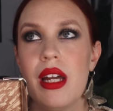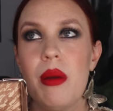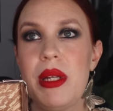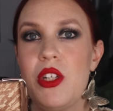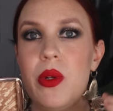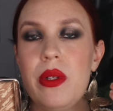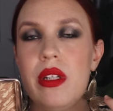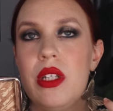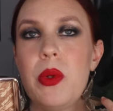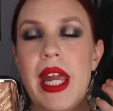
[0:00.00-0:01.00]
I mean, you,
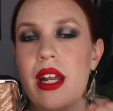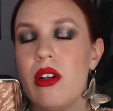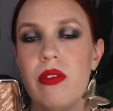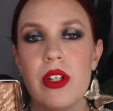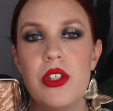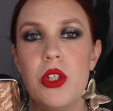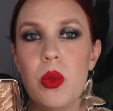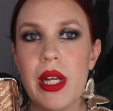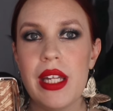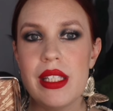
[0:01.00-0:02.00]
you can't
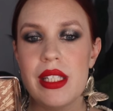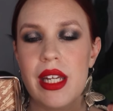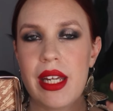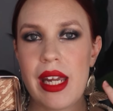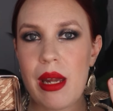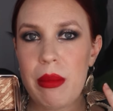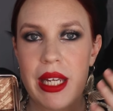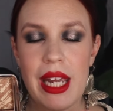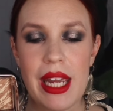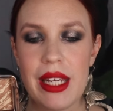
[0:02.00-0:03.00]
overdo it. It can't be
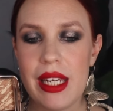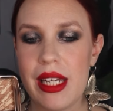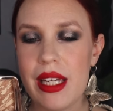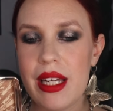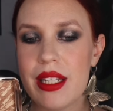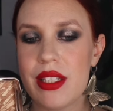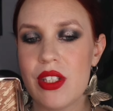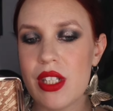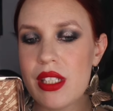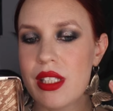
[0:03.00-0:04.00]
cakey.
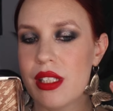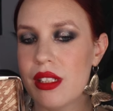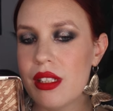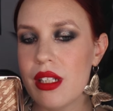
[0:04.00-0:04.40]
It's just